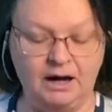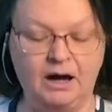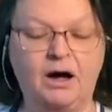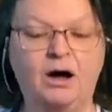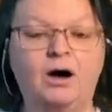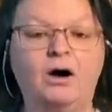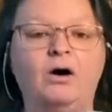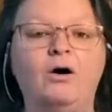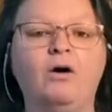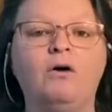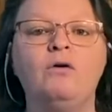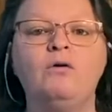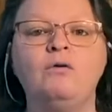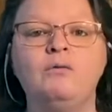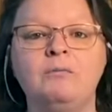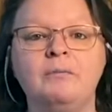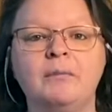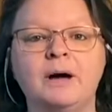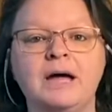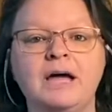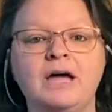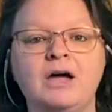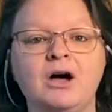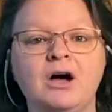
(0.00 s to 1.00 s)
Oh
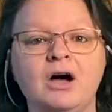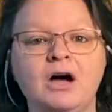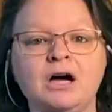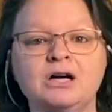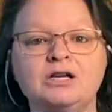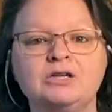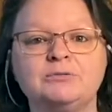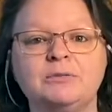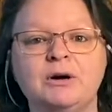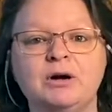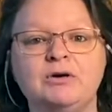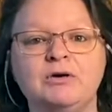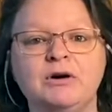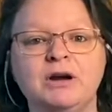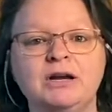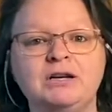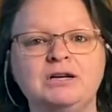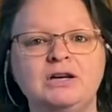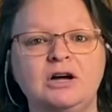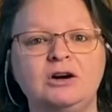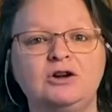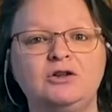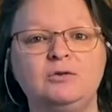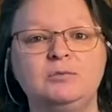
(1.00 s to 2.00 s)
my gosh, my
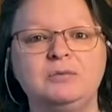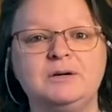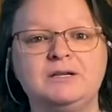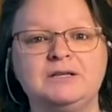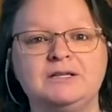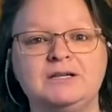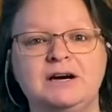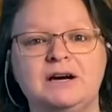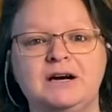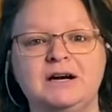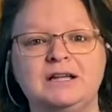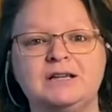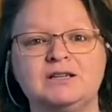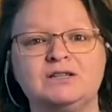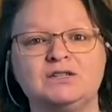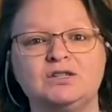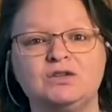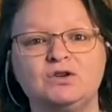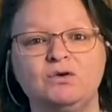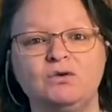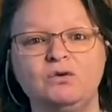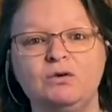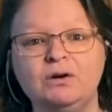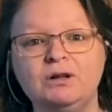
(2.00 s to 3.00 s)
granddaughter will be starting
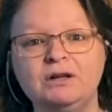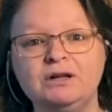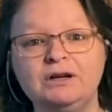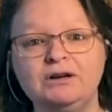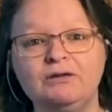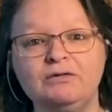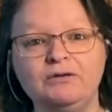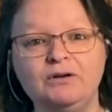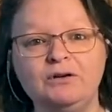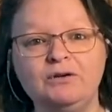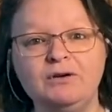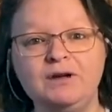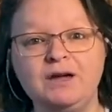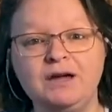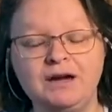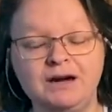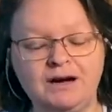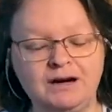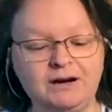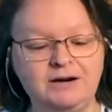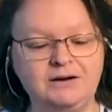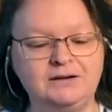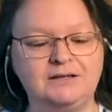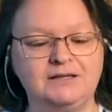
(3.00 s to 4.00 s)
school in a few
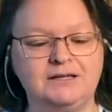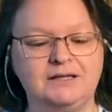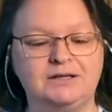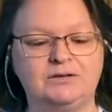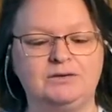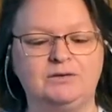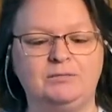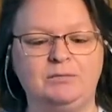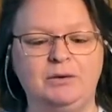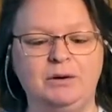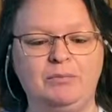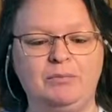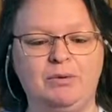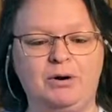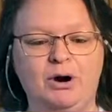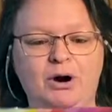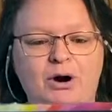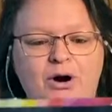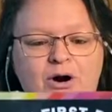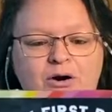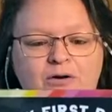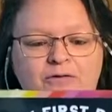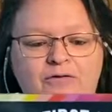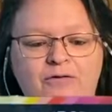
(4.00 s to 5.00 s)
years. This will be
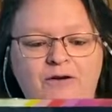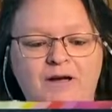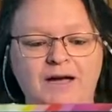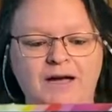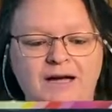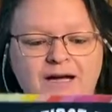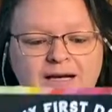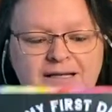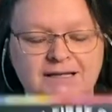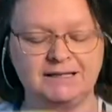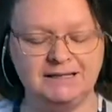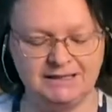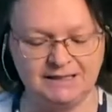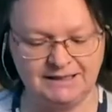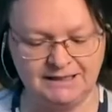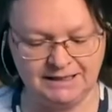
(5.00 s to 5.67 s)
perfect.